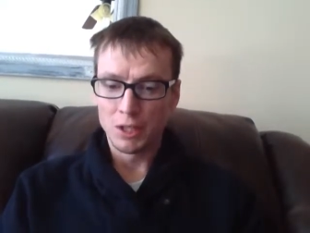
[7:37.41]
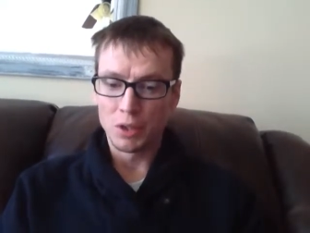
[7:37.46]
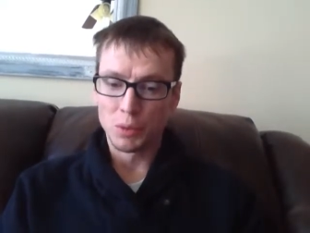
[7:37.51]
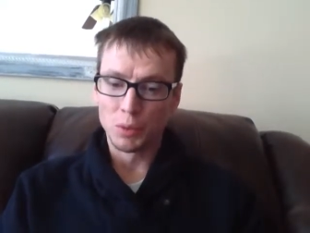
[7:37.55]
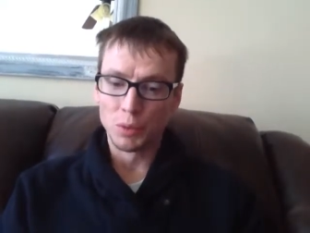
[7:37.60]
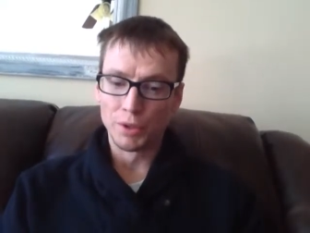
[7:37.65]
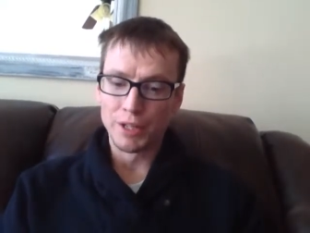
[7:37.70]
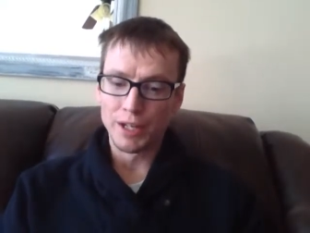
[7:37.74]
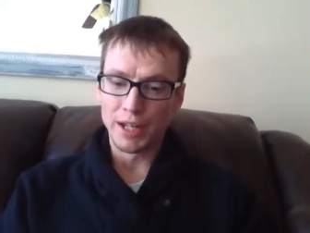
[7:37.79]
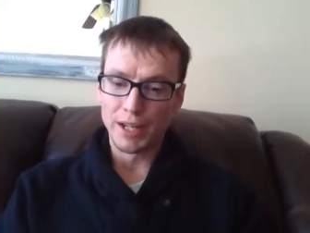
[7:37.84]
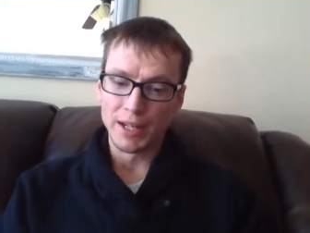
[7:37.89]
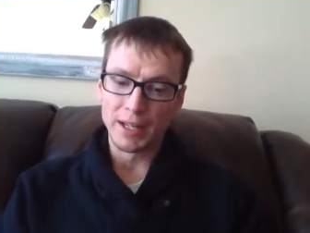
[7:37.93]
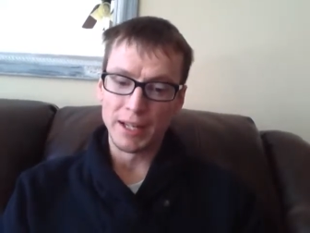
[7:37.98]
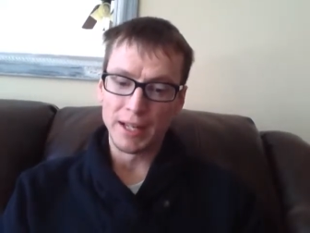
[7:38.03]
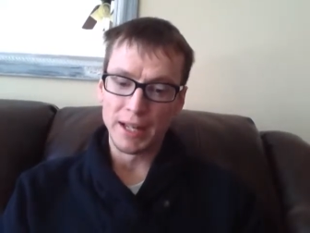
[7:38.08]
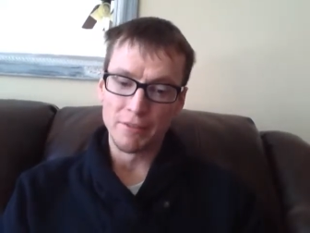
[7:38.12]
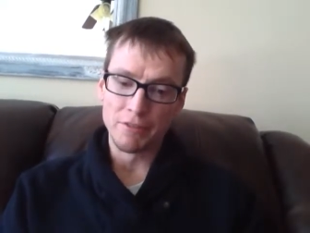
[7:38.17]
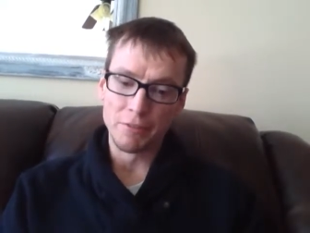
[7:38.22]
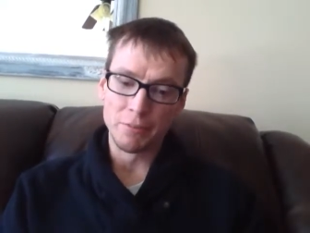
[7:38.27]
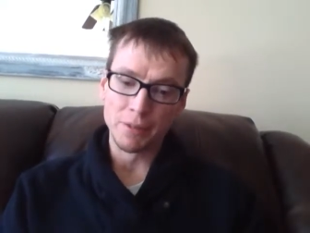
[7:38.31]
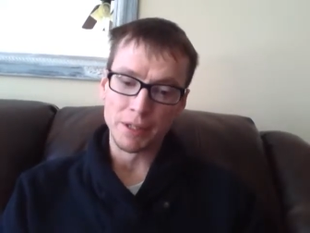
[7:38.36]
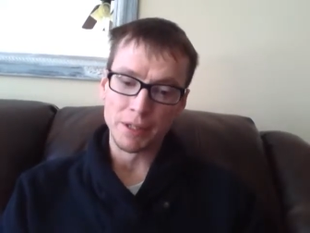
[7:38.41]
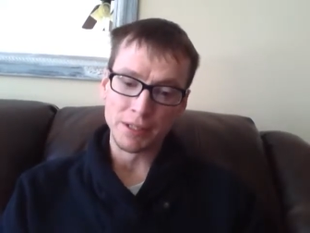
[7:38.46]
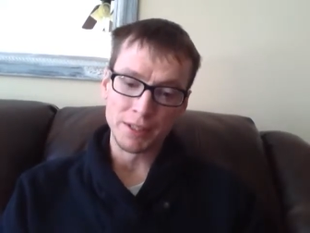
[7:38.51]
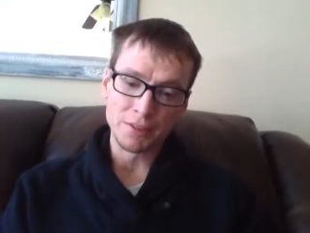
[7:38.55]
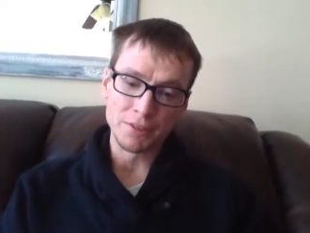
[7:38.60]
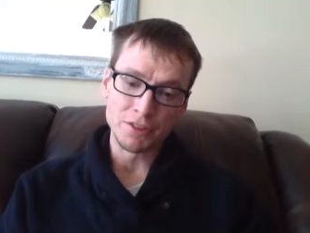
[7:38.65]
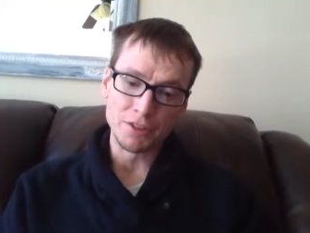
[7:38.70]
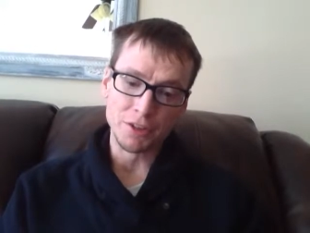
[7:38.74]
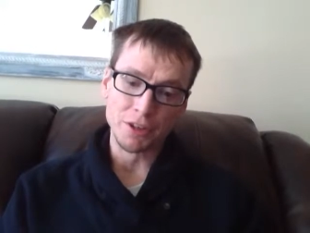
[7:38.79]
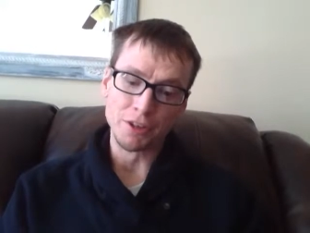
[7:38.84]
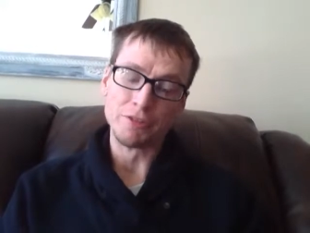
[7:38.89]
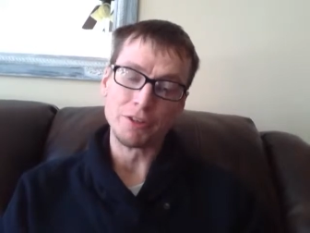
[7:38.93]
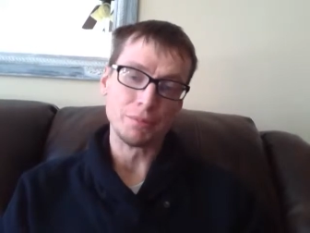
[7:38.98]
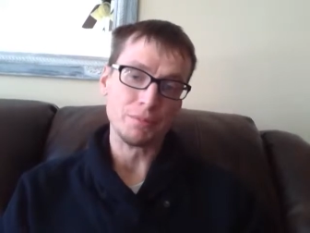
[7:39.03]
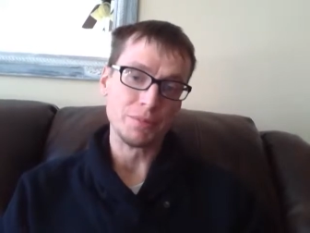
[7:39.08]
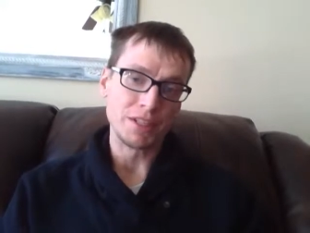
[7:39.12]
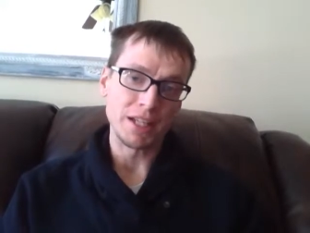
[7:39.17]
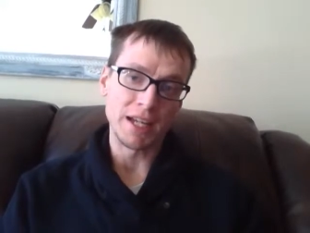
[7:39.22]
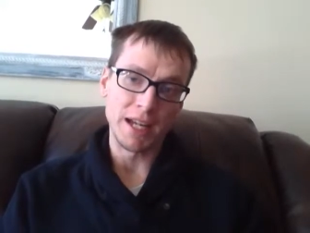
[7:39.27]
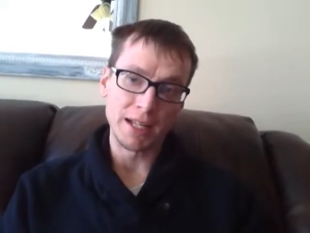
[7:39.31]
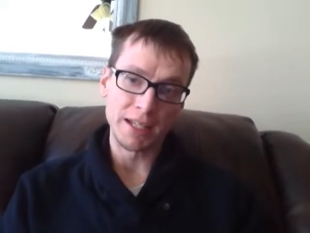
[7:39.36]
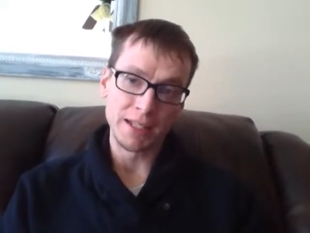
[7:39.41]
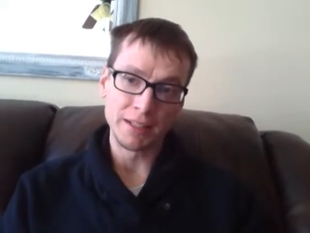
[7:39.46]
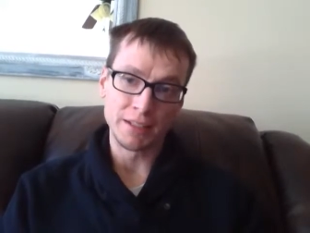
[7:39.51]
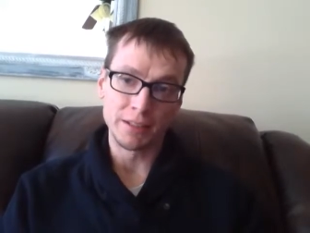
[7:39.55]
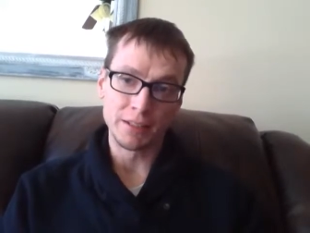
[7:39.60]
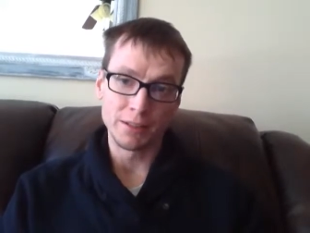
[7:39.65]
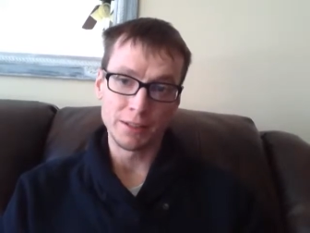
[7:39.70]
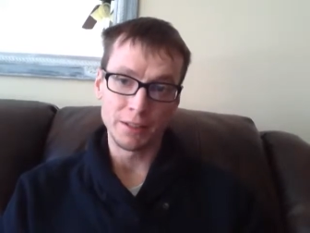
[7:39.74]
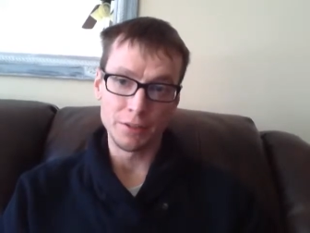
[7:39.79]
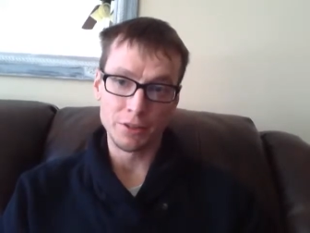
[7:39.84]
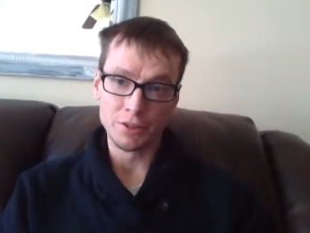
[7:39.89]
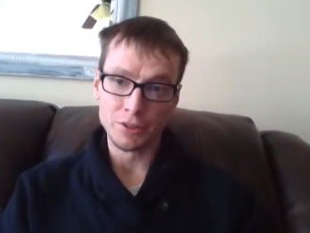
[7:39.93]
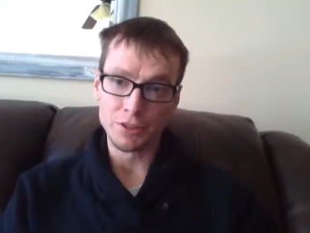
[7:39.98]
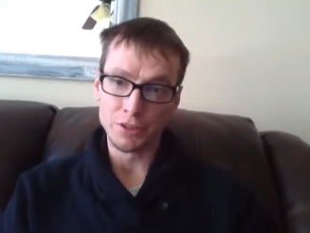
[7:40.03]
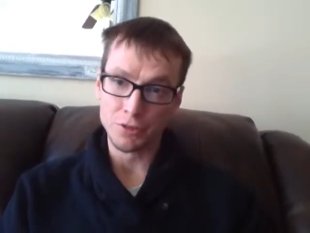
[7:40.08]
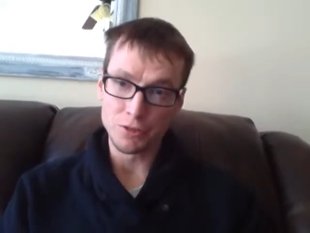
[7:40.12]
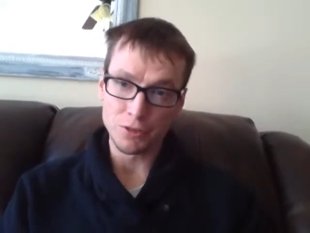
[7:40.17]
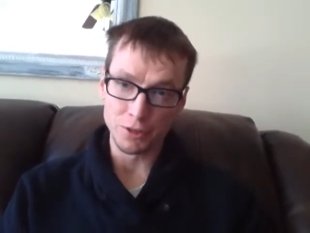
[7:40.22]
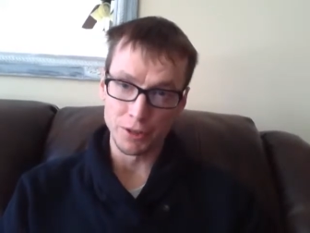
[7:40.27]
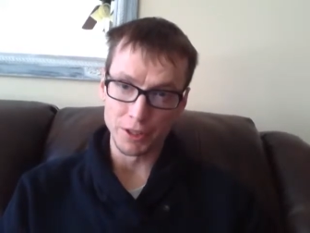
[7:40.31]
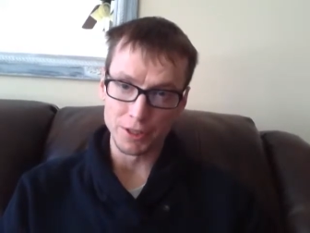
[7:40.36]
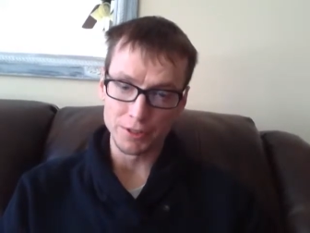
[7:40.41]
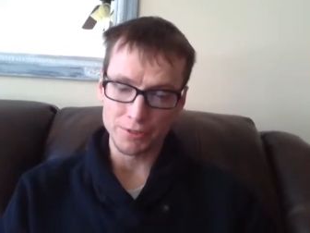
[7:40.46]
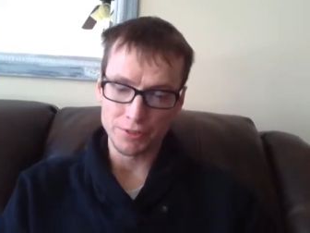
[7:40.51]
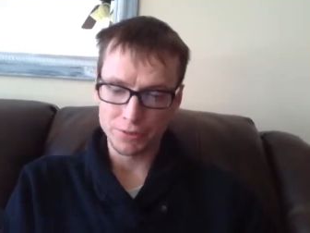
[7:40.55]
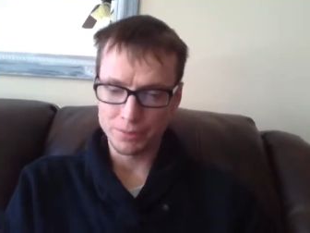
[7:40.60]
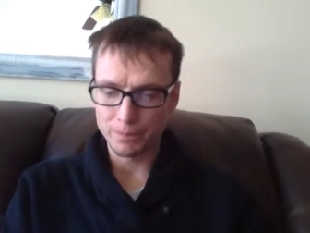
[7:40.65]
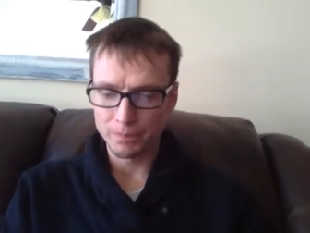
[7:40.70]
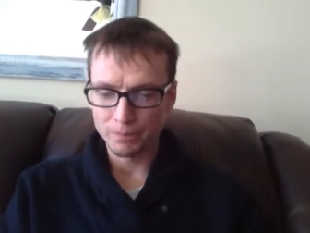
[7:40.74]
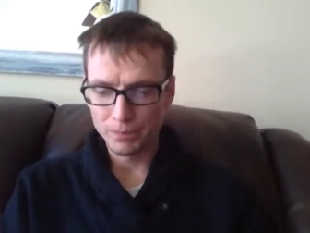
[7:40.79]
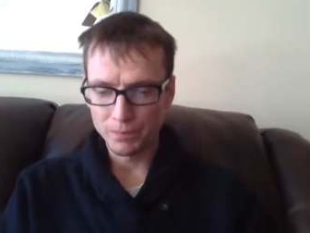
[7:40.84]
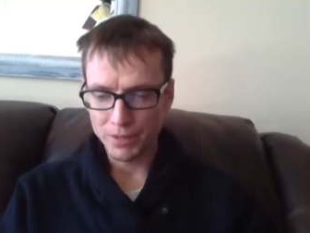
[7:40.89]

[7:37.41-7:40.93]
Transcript: will not have a means of obtaining the nutrients.